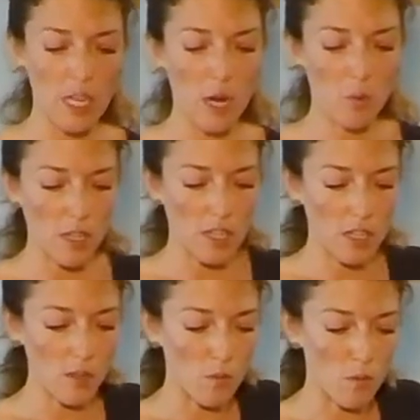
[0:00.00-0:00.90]
And we're going to
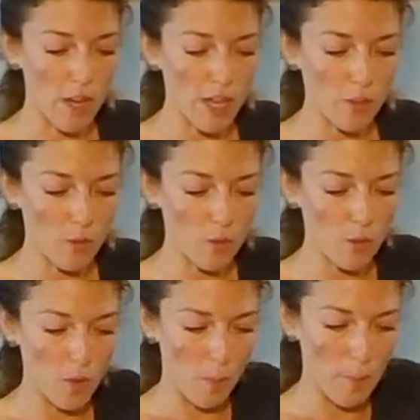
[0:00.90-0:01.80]
get right through
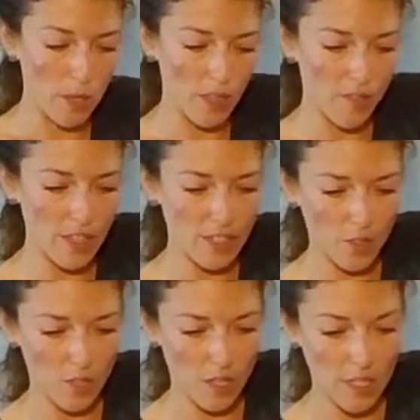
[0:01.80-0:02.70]
the middle of it.
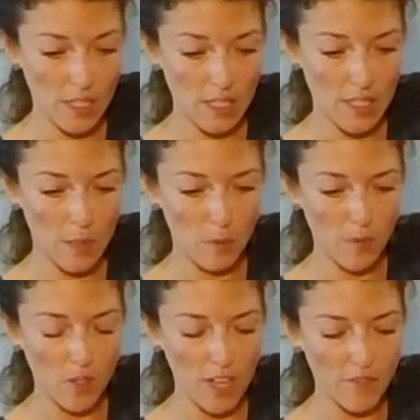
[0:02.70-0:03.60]
Tip
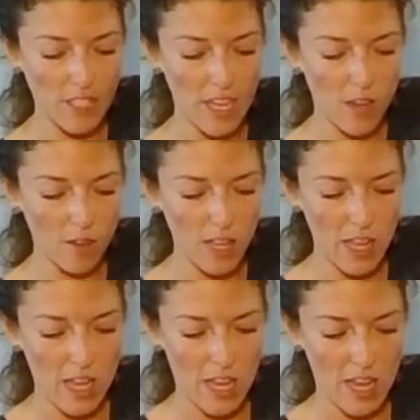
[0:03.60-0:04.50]
your knife down
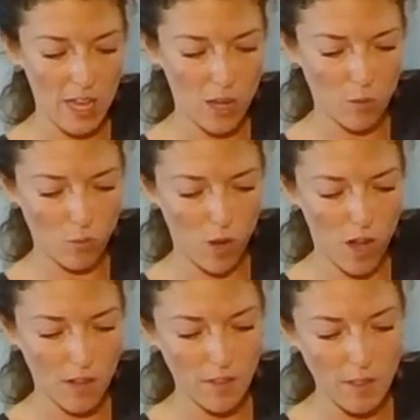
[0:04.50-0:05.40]
and
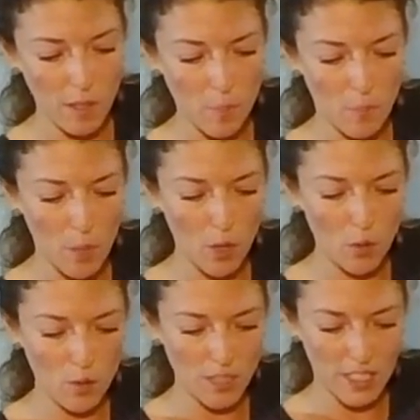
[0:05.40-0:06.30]
rock the
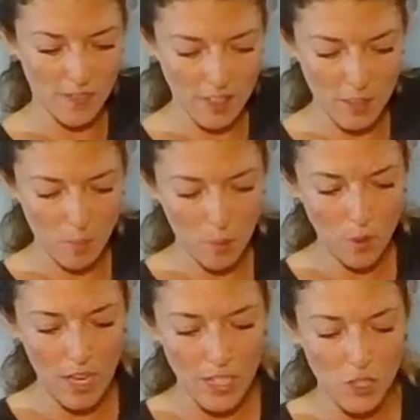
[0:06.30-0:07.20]
boat. Give it some
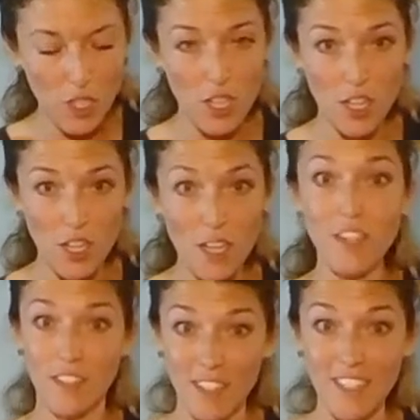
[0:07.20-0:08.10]
pressure.
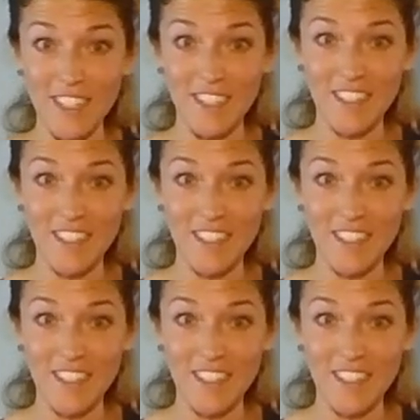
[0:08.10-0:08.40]
Good.